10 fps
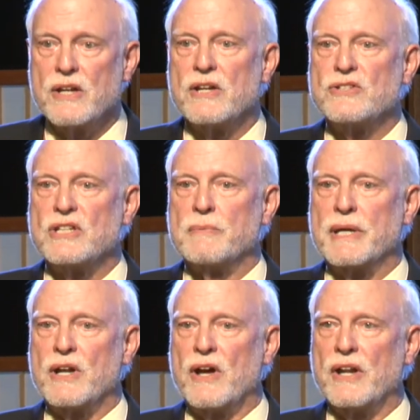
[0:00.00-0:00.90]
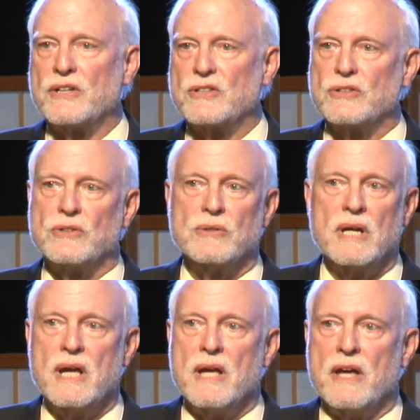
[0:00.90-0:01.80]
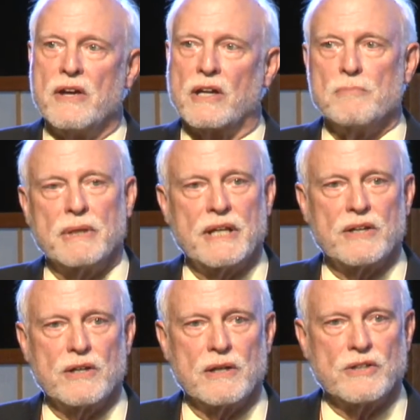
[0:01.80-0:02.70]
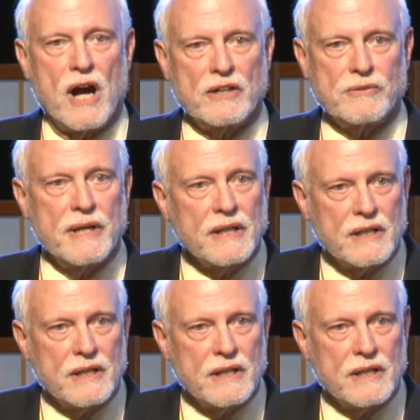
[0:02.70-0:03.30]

She went on to complete her doctorate.